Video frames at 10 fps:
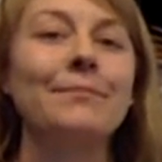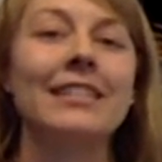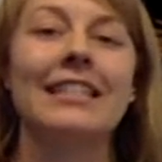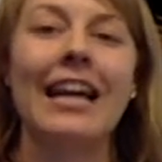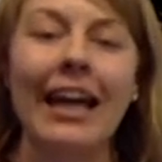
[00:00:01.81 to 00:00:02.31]

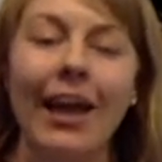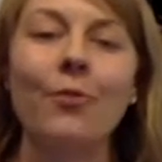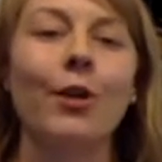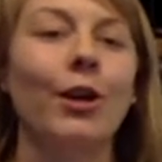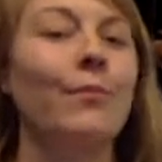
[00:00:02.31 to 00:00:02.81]
Today
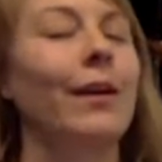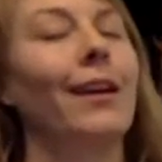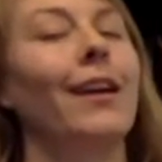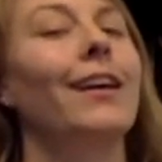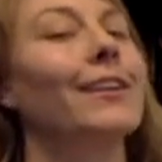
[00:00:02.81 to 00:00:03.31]
we're going to
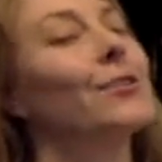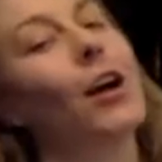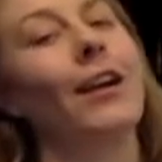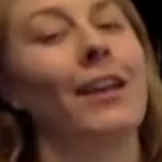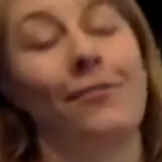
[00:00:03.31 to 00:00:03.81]
be
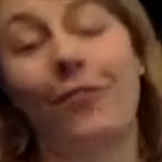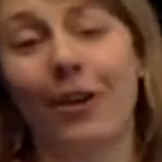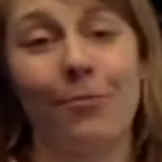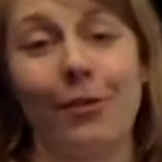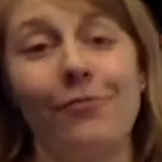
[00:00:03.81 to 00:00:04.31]
talking
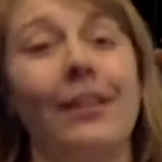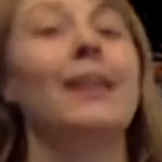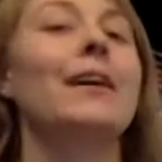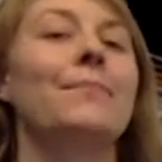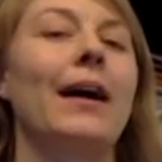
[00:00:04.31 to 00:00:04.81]
very
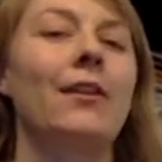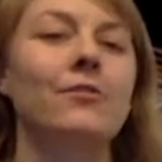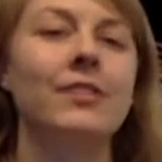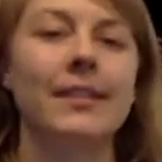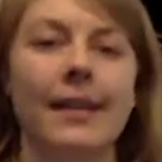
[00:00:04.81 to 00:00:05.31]
briefly
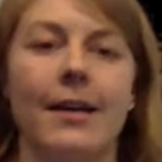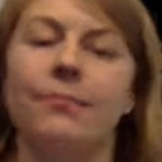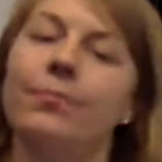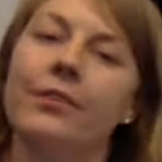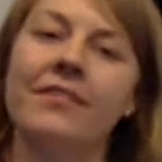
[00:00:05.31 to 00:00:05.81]
about
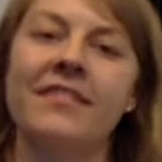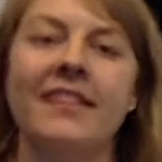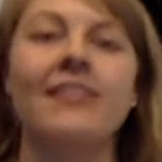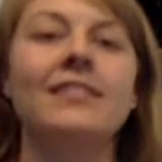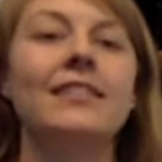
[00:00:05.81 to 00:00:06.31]

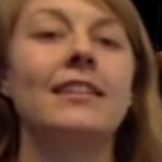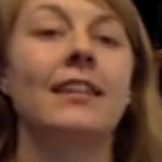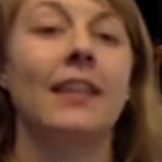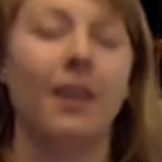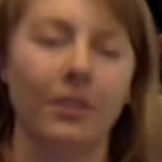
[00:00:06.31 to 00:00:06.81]
percent
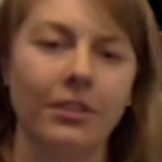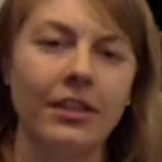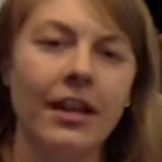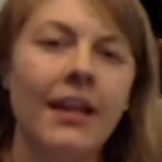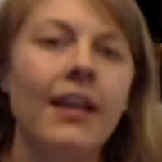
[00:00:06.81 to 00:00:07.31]

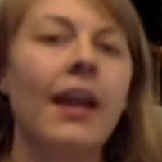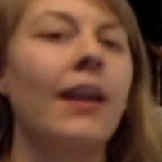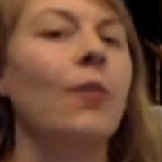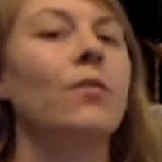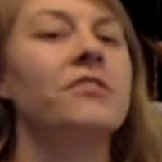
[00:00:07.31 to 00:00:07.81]
yield.
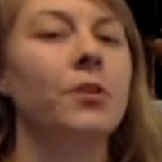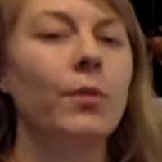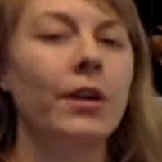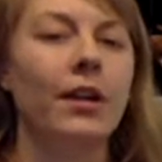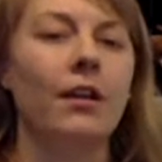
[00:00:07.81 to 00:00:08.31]
Now we're still
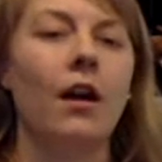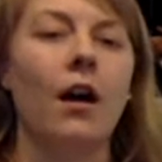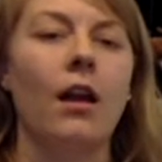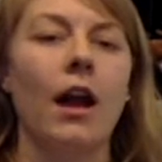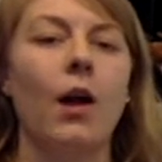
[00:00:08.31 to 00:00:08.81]
working
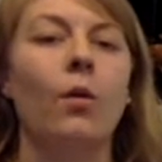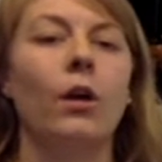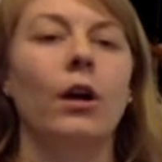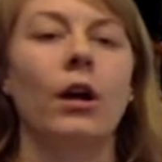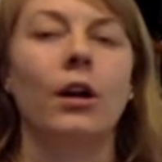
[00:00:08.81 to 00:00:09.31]
on
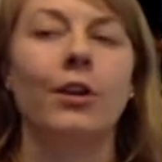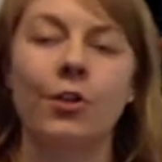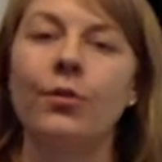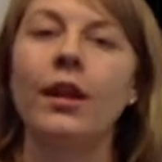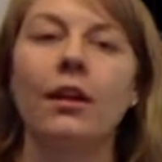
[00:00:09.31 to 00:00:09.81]
our
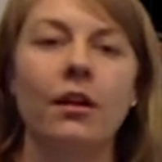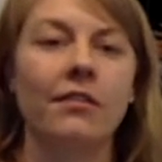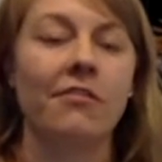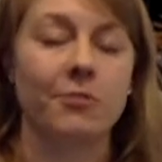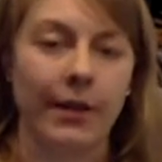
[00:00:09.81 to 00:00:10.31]
unit
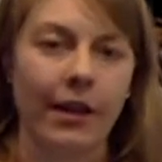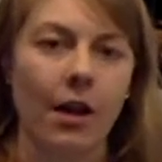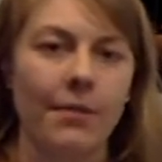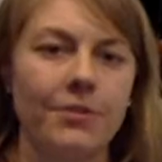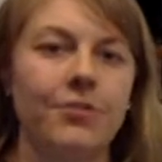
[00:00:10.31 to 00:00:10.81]
on
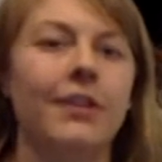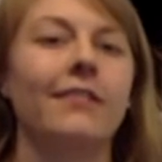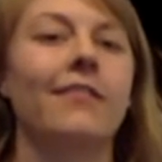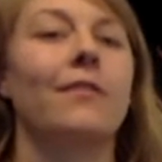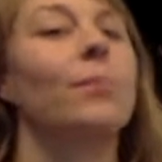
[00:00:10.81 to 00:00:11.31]
stoichiometry,
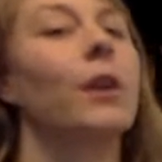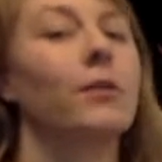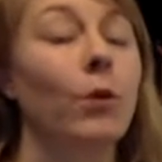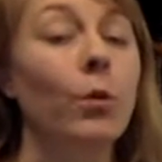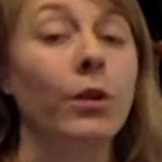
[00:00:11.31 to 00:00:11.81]
and so
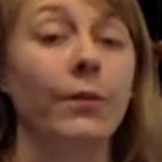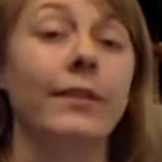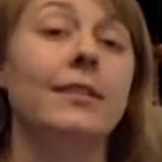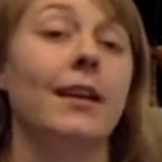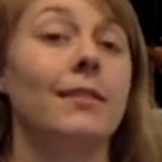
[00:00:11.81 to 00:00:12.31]
part of what we're
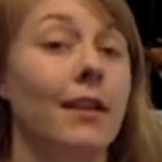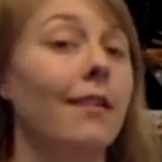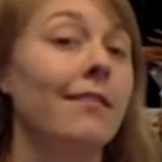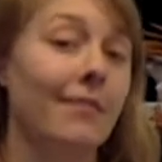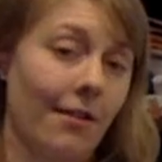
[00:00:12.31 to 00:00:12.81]
doing today
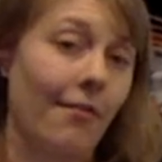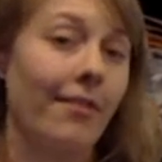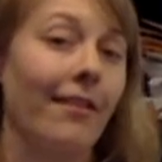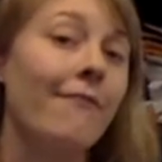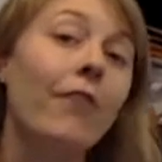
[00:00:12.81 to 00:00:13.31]
does
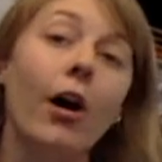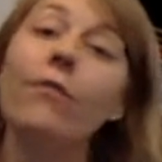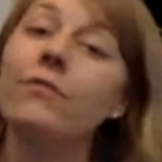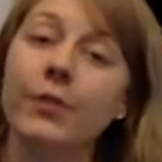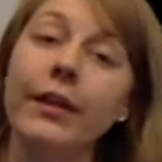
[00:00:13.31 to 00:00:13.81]
obviously
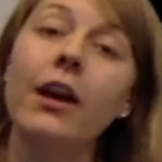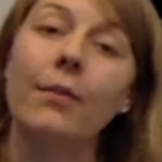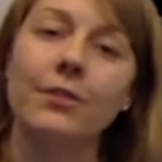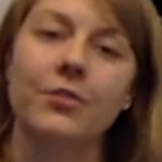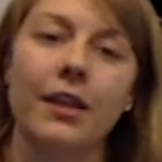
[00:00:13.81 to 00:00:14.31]
involve
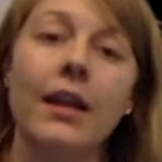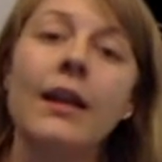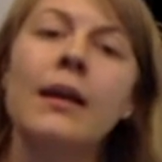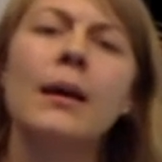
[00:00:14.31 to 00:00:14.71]
stoichiometry.